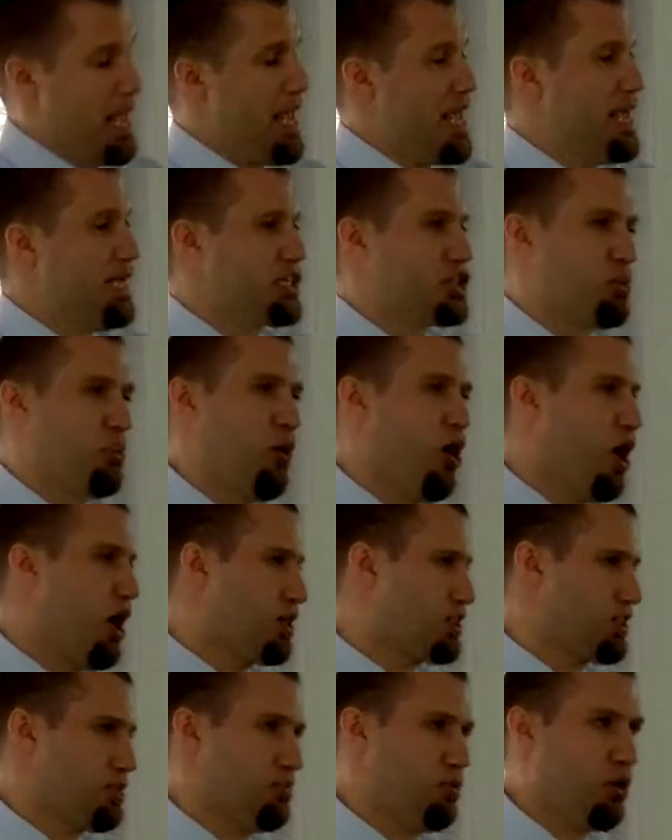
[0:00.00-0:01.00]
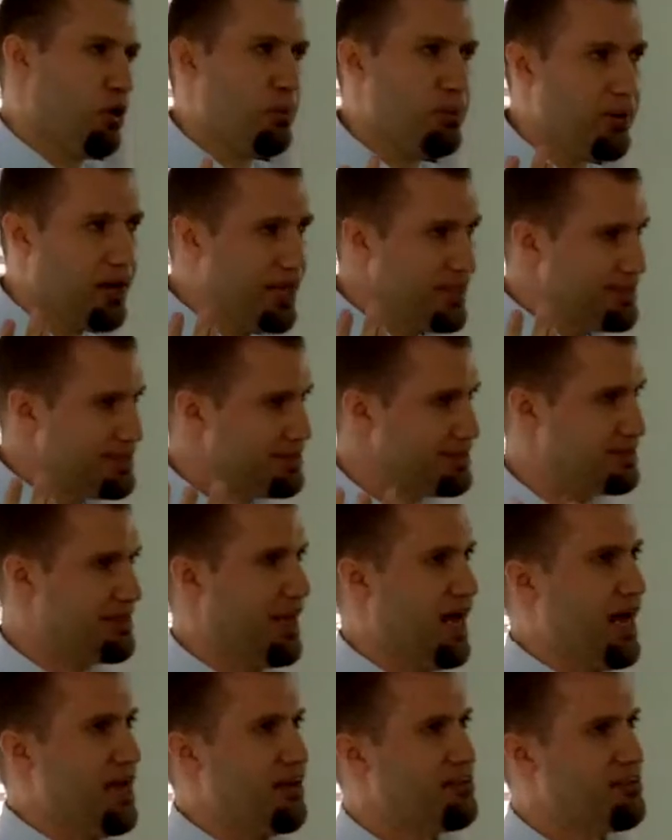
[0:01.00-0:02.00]
it's possible, but
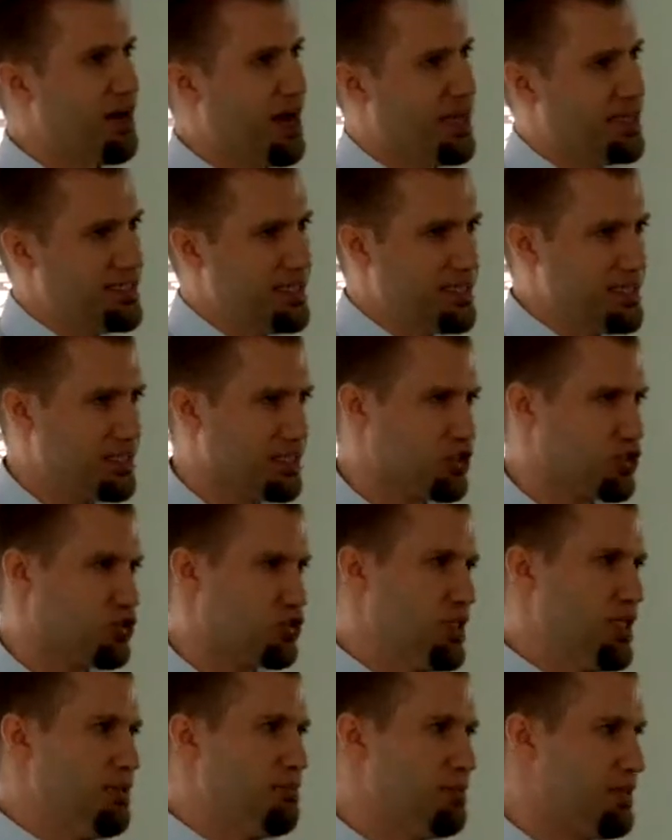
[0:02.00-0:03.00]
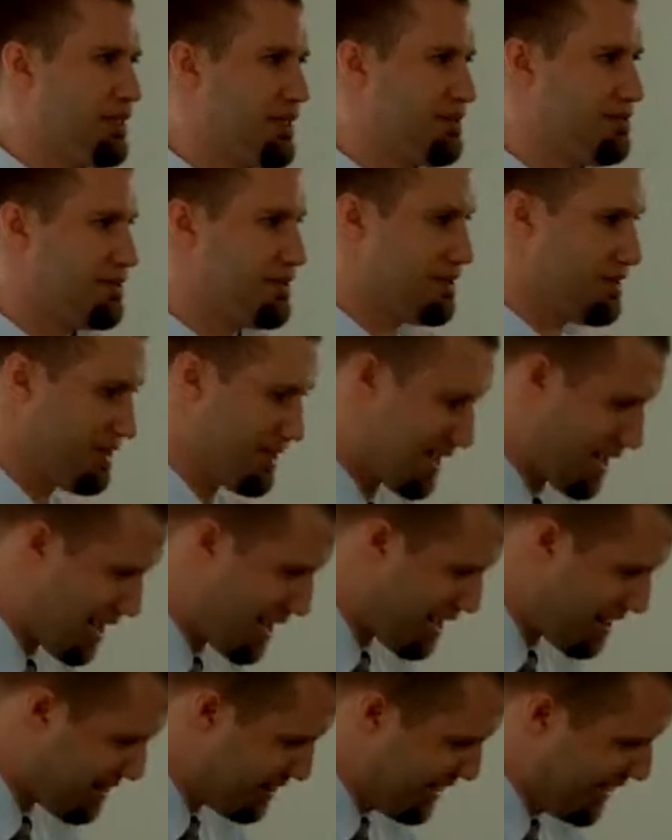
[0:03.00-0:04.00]
I find it
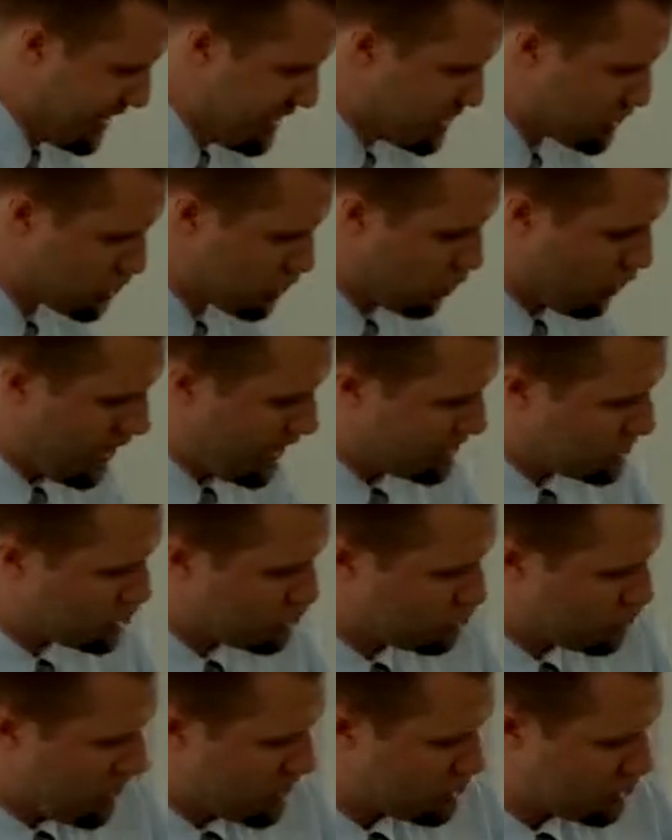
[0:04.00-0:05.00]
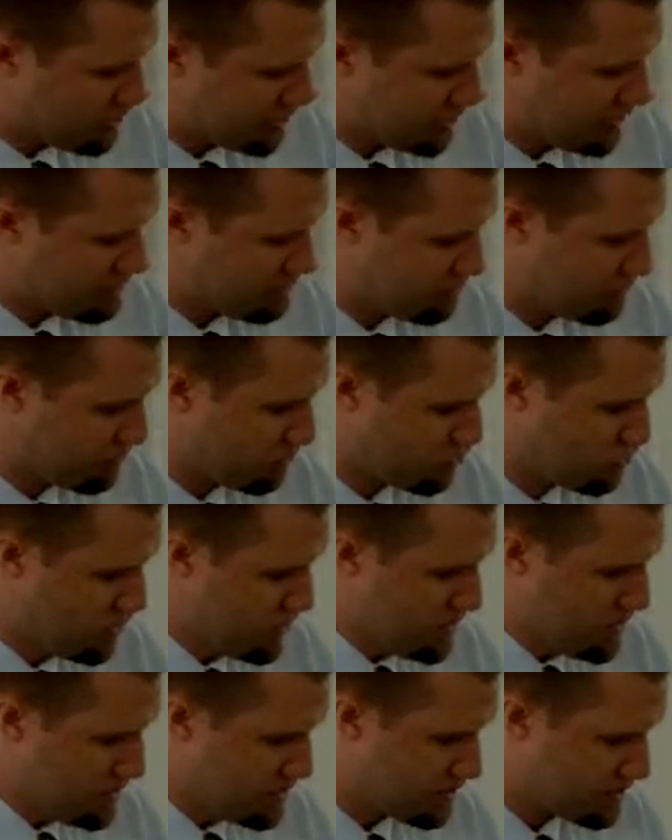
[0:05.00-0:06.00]
I think it's quite stretching it for
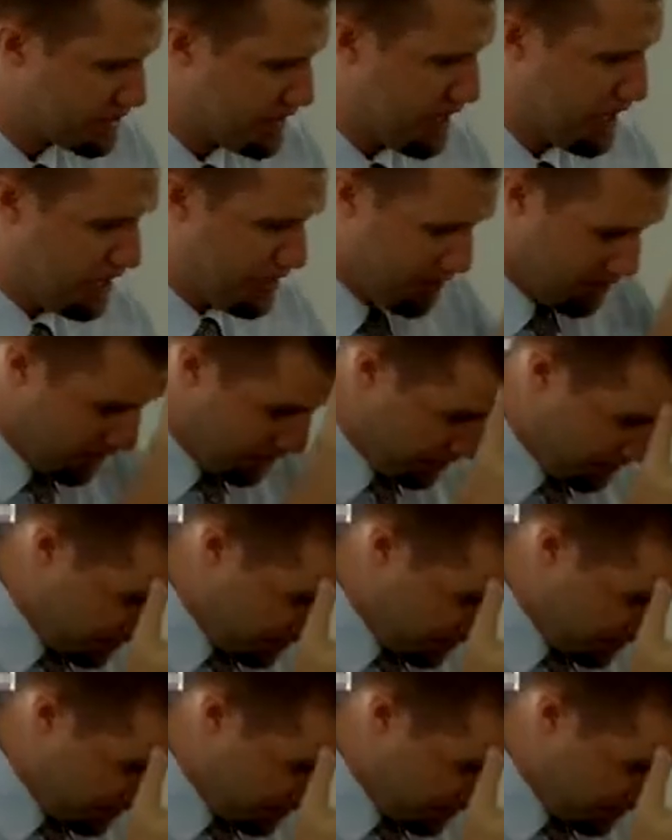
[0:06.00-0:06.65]
Jesus to say